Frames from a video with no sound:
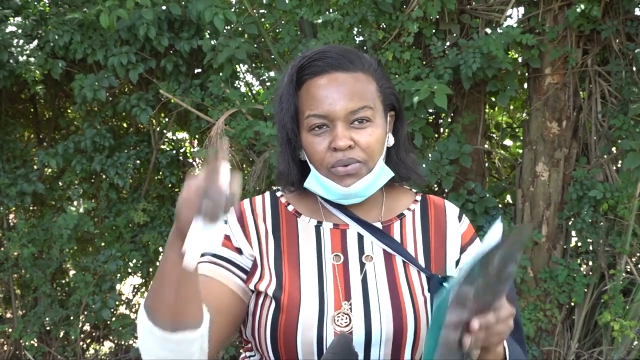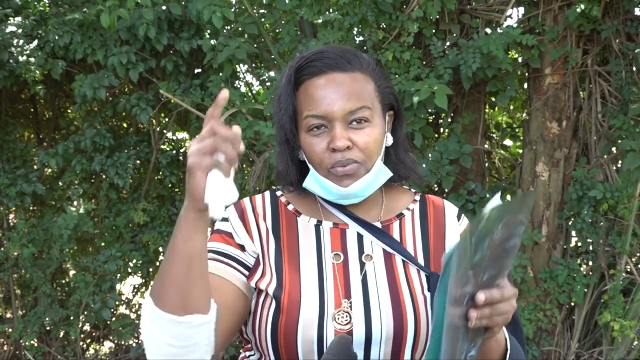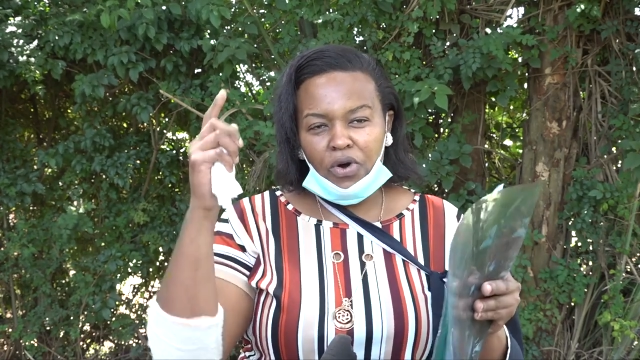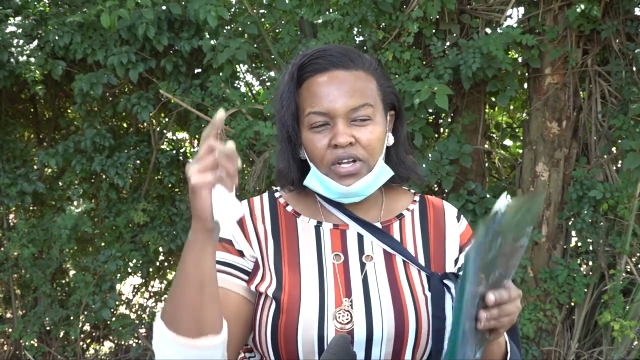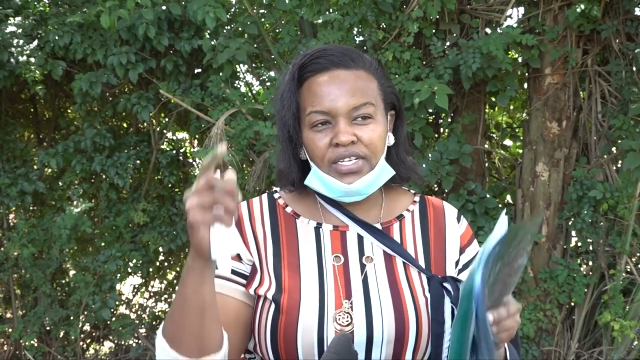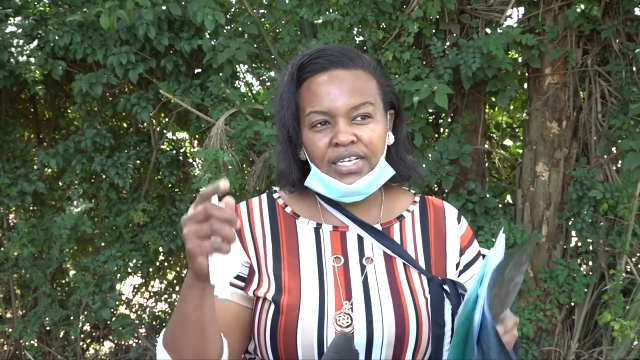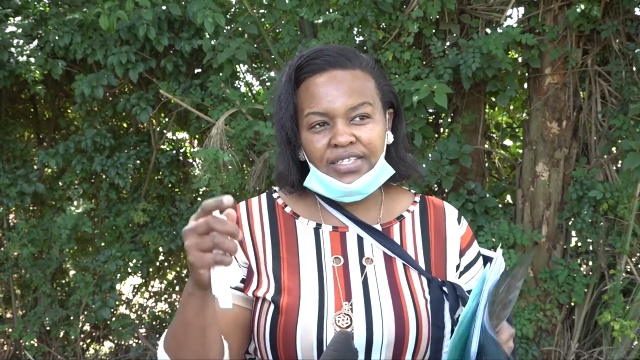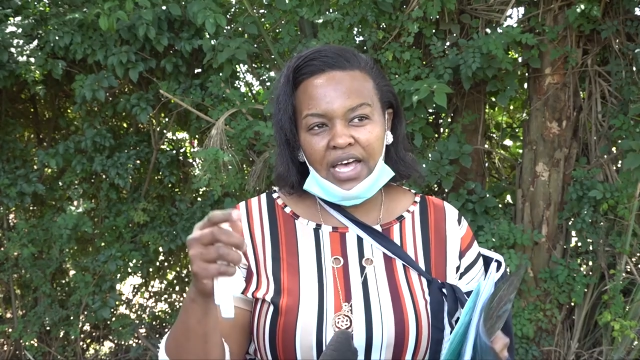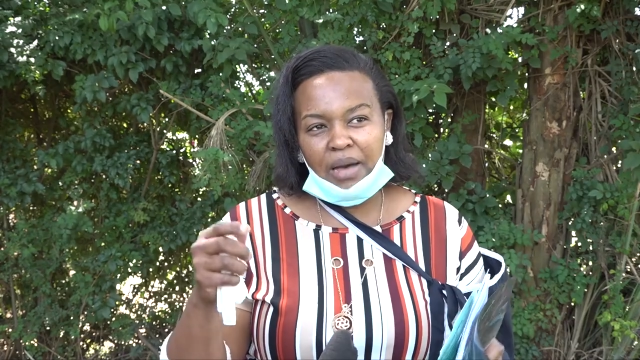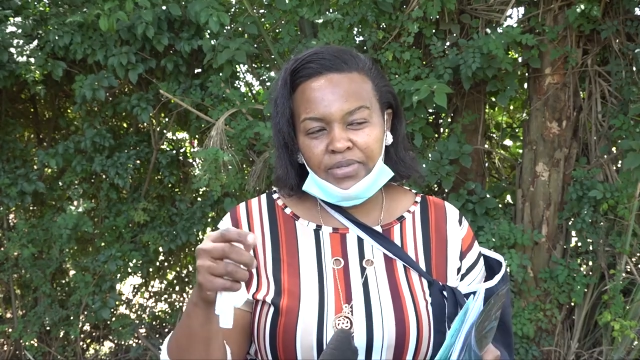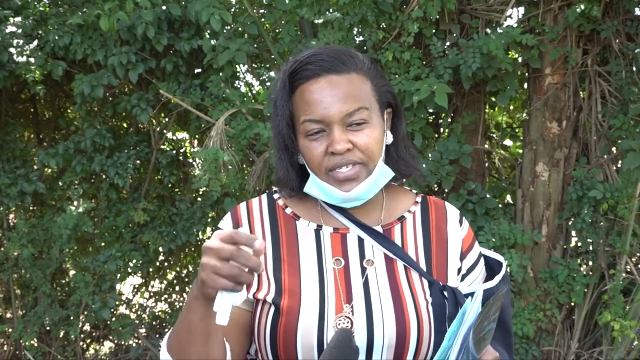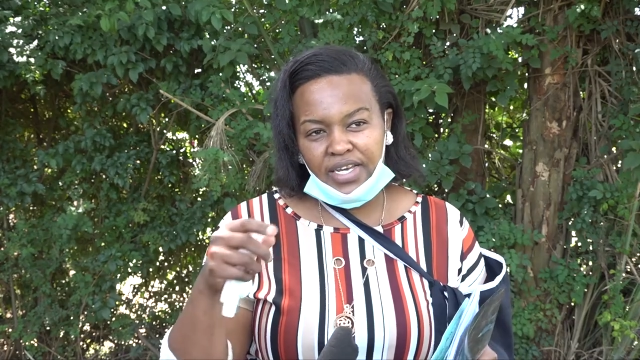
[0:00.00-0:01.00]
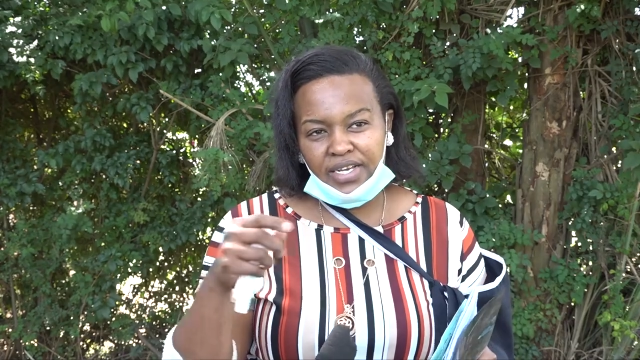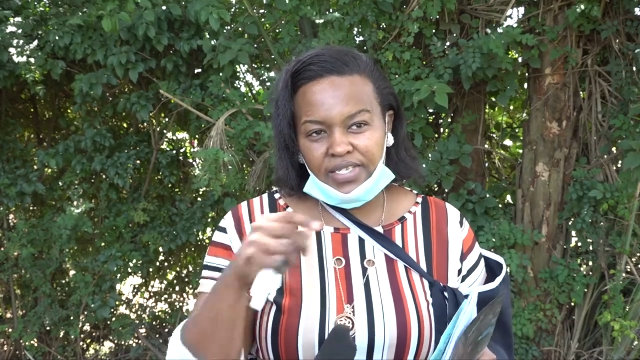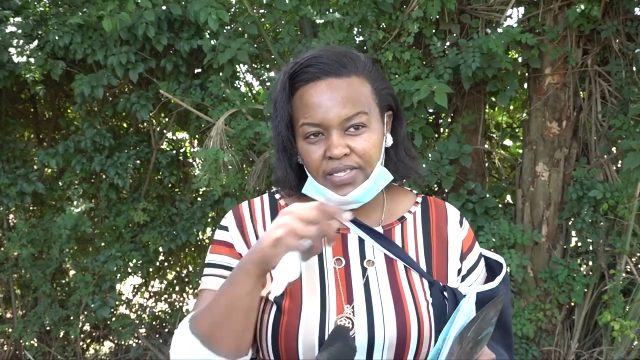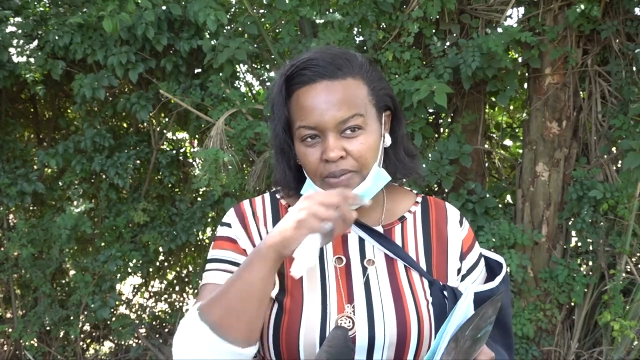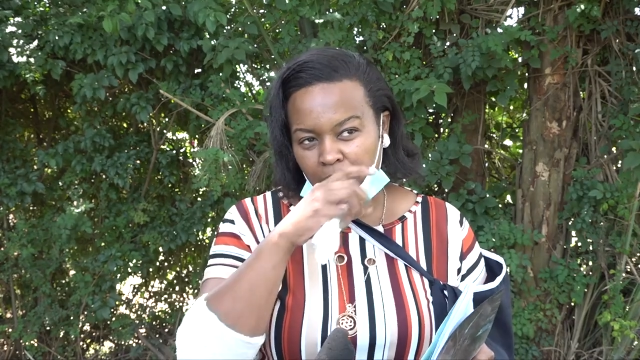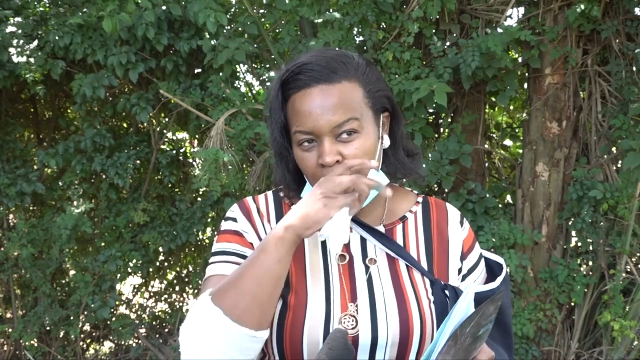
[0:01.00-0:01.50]
walked us
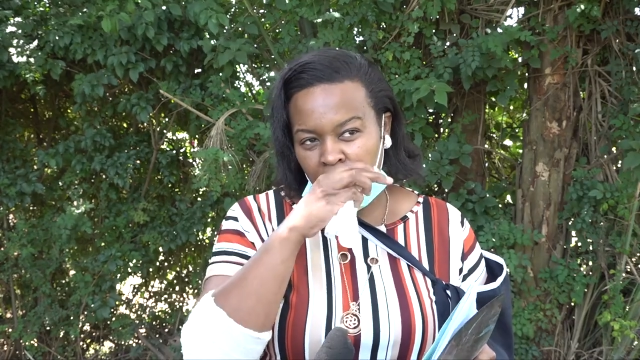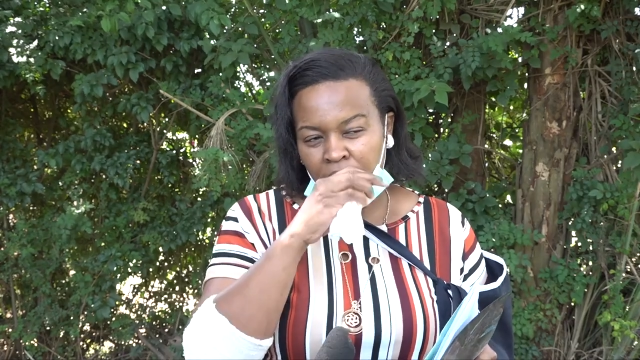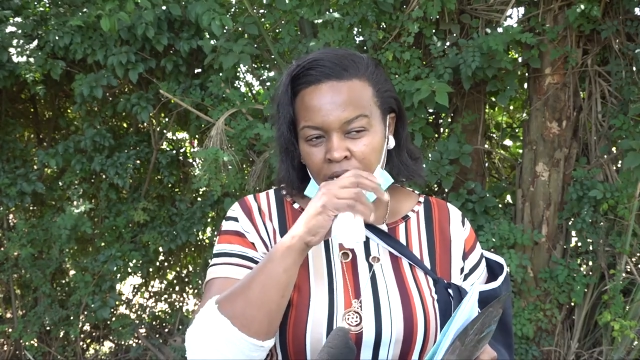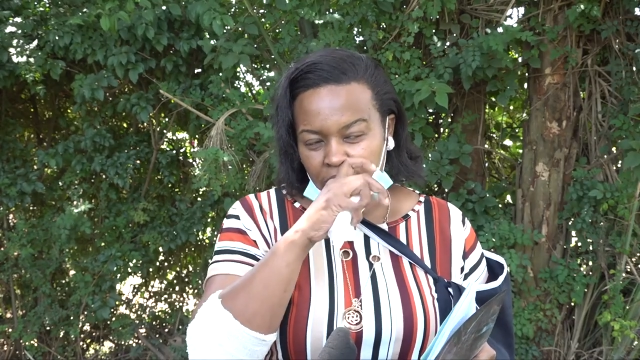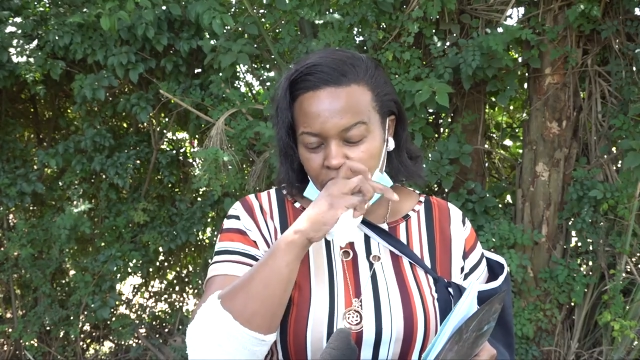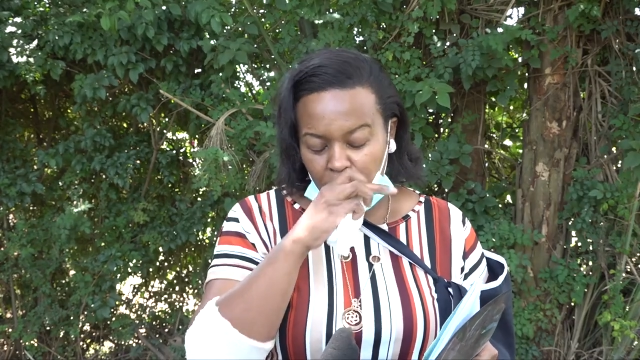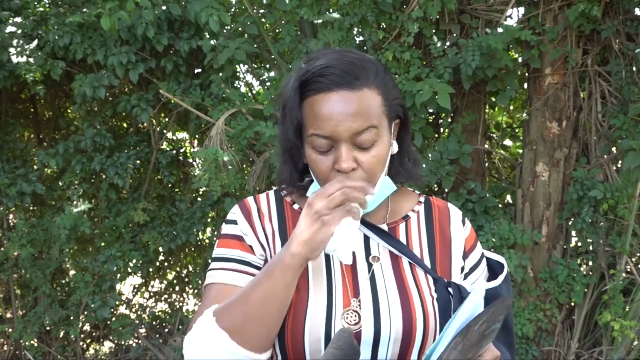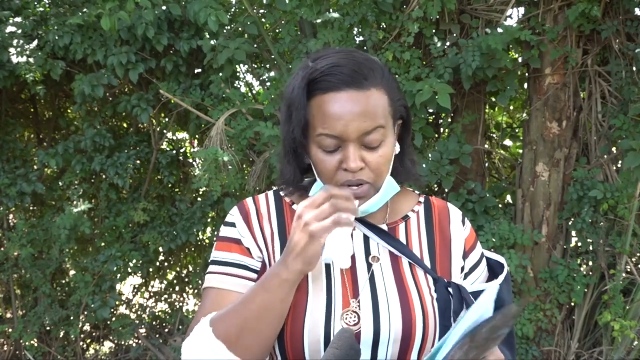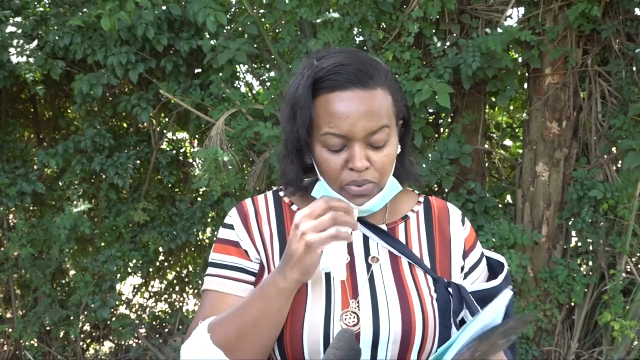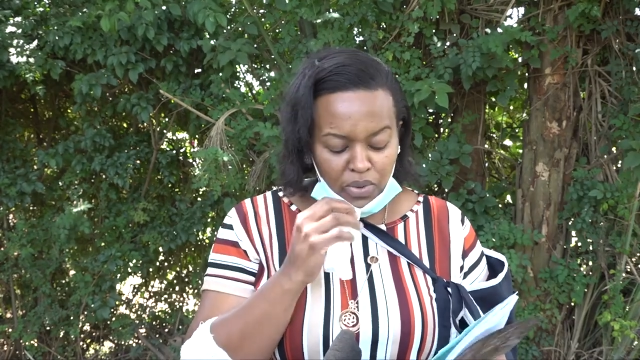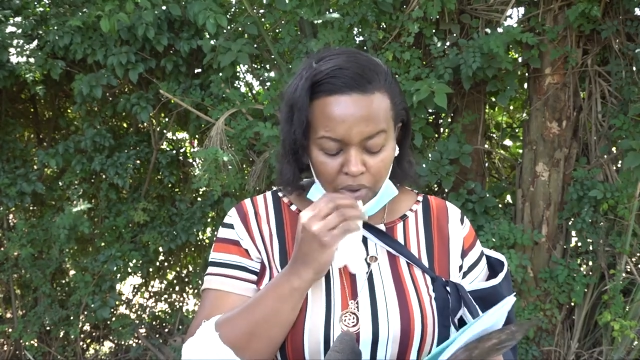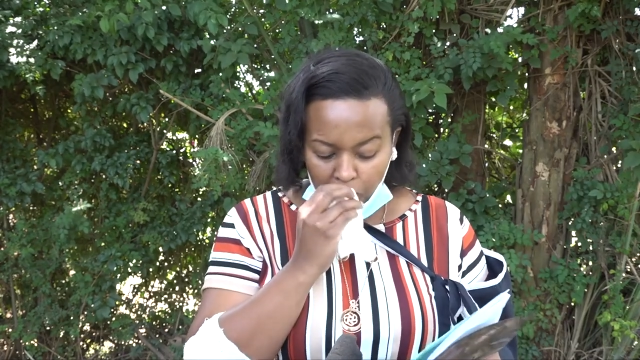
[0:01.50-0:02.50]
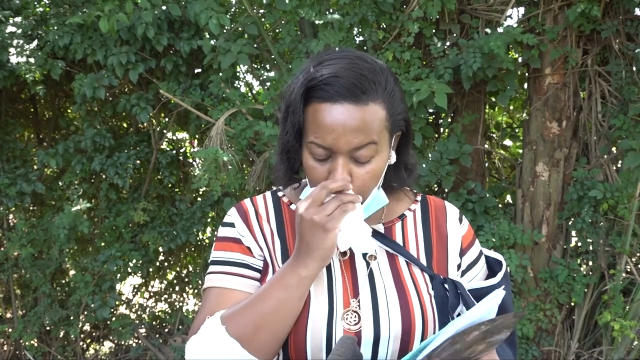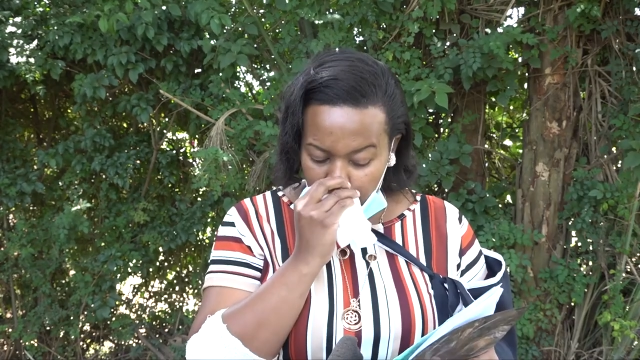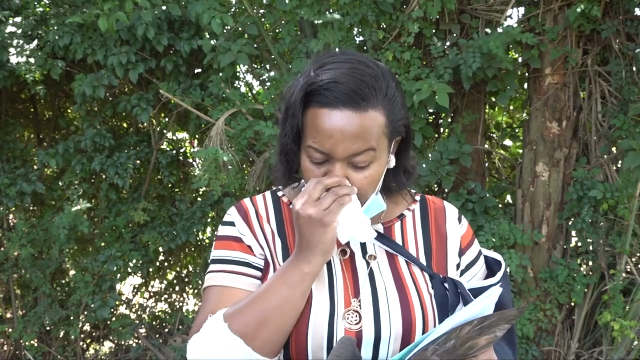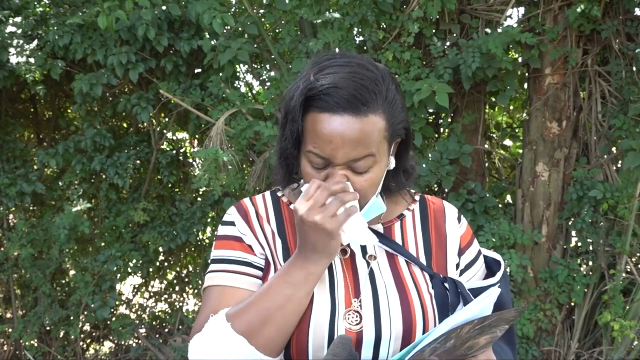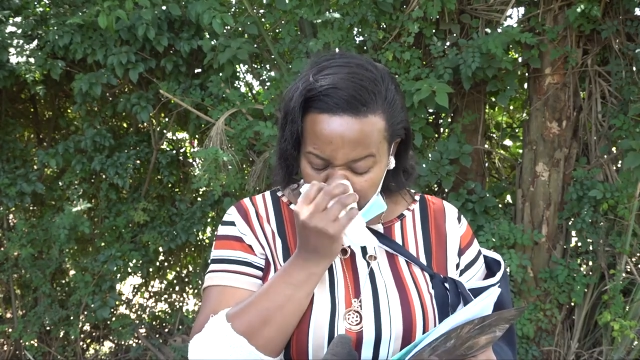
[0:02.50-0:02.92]
upstairs. So when we were going